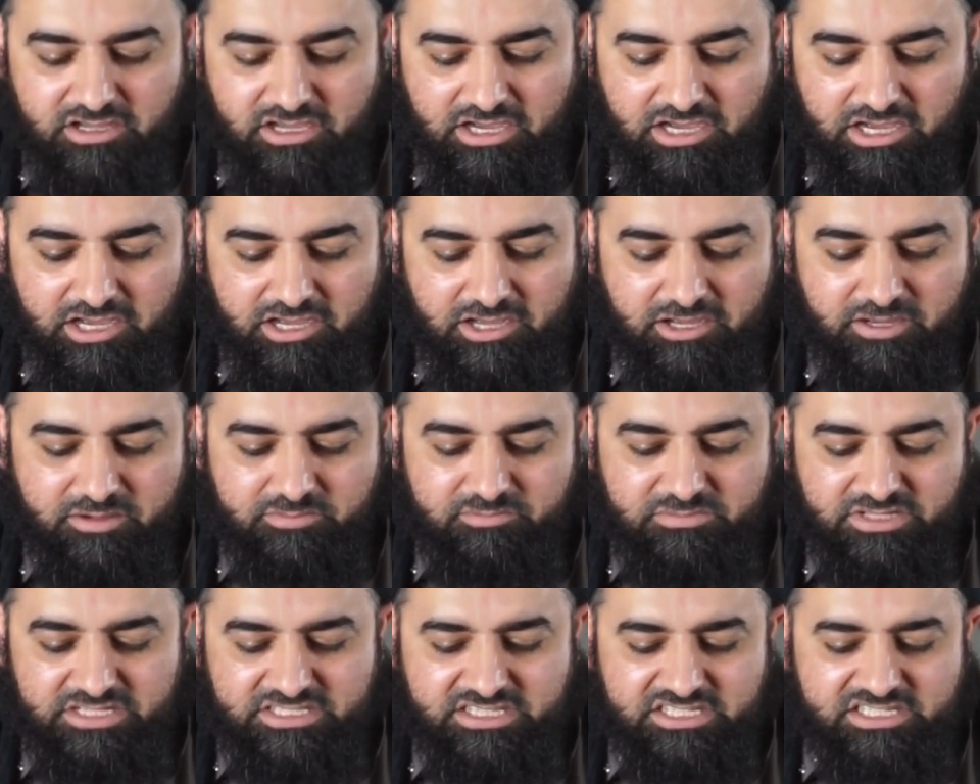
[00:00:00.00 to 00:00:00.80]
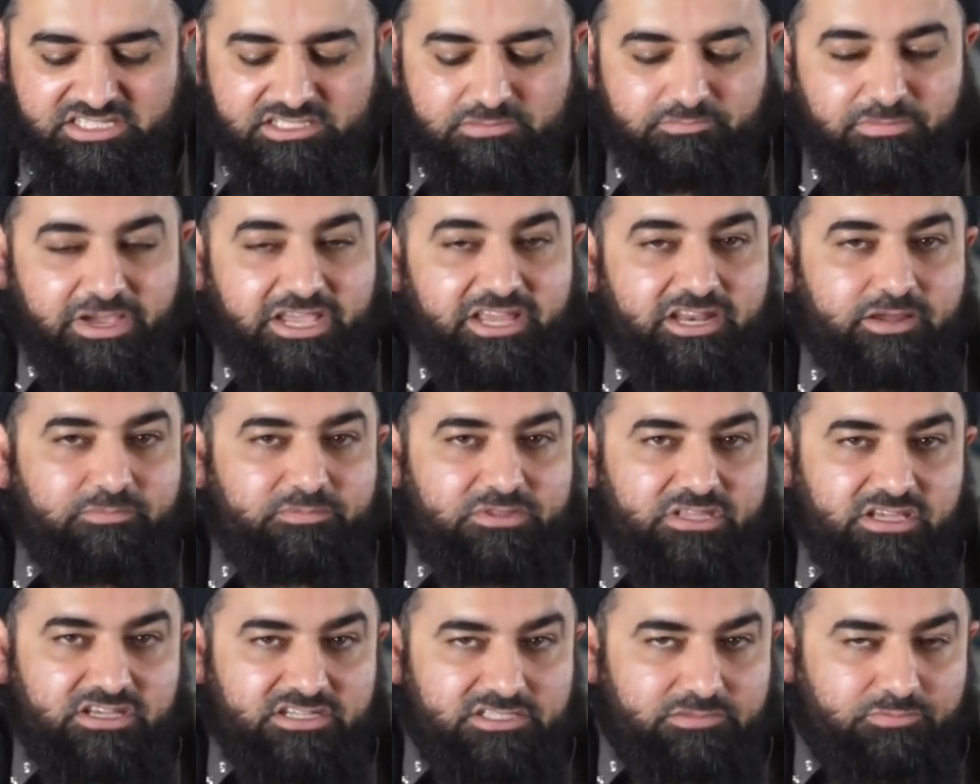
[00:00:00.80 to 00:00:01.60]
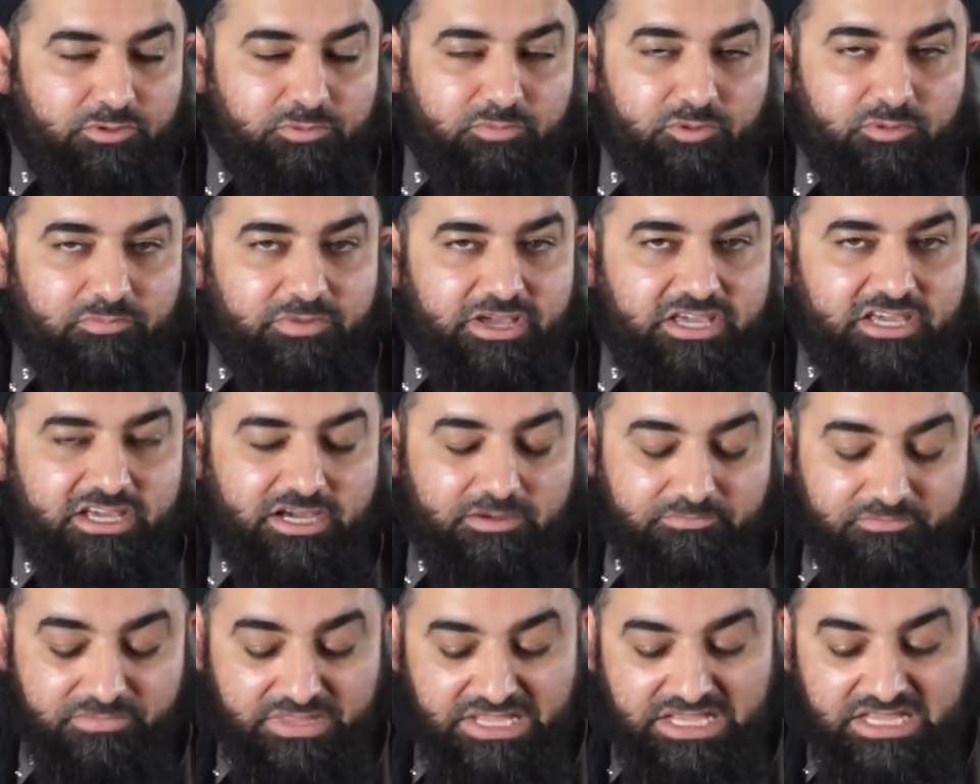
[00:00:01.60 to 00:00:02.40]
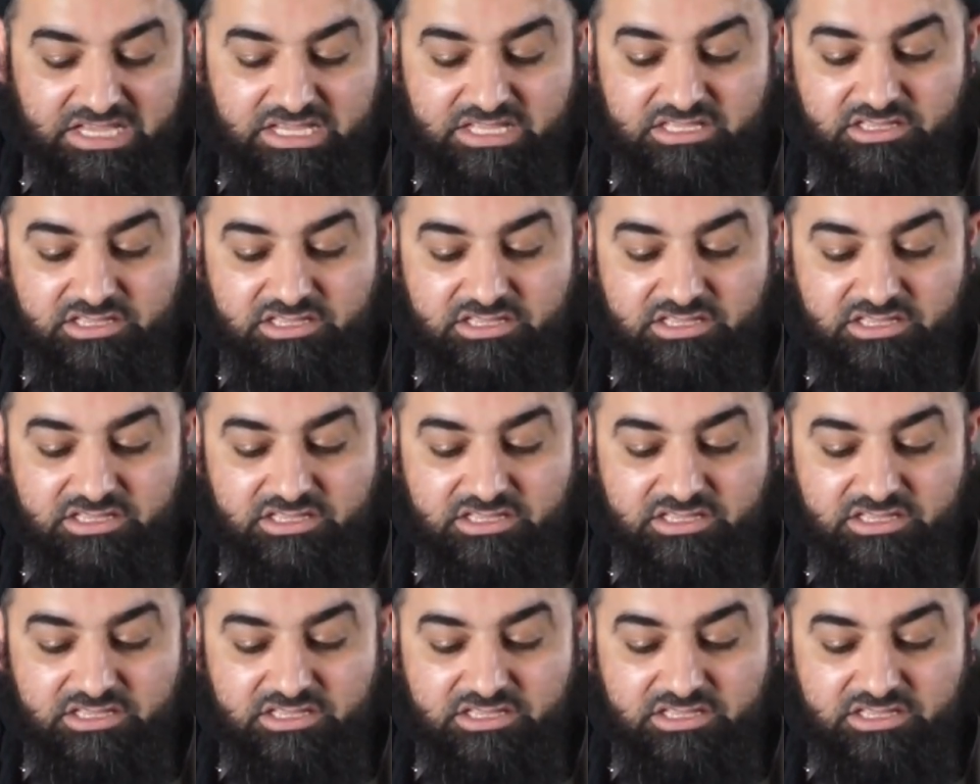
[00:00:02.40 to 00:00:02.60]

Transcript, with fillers: Um, these are just made up things people make up.